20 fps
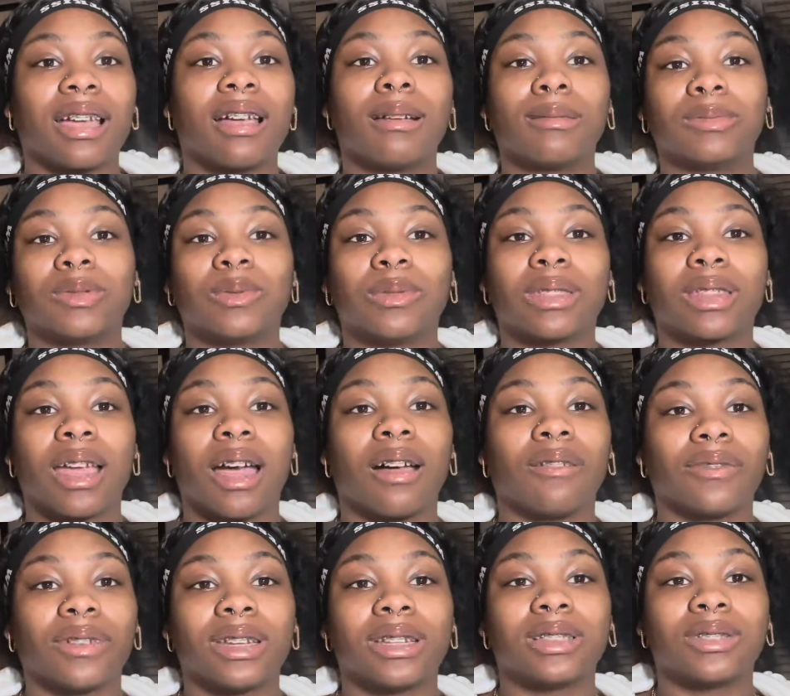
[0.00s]
comes with
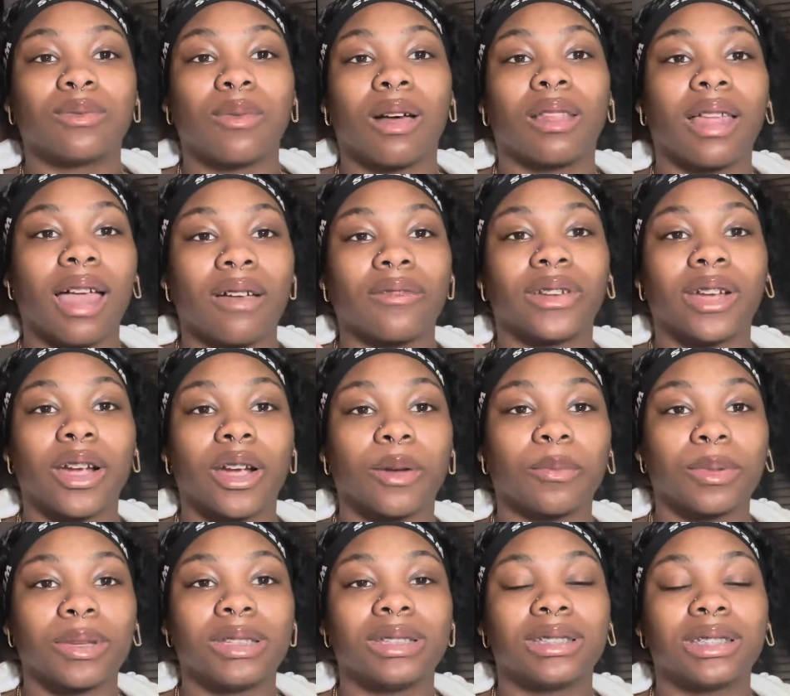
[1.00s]
confidence while having
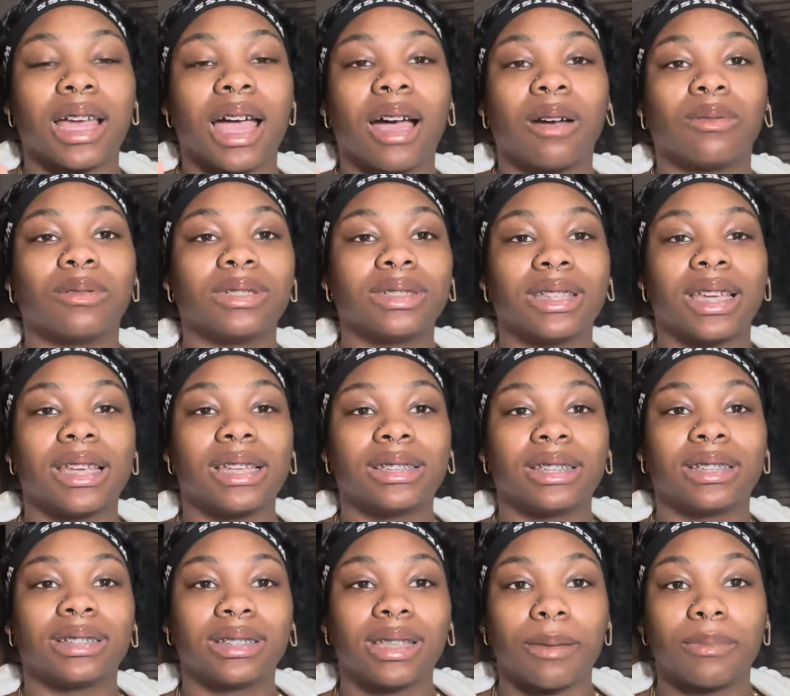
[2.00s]
herpes, I will say, is
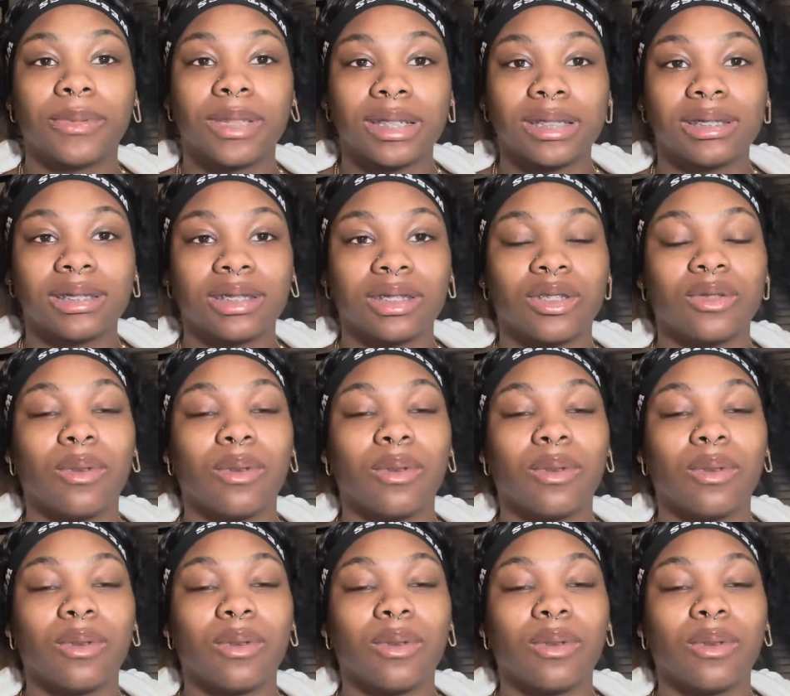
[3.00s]
acceptance.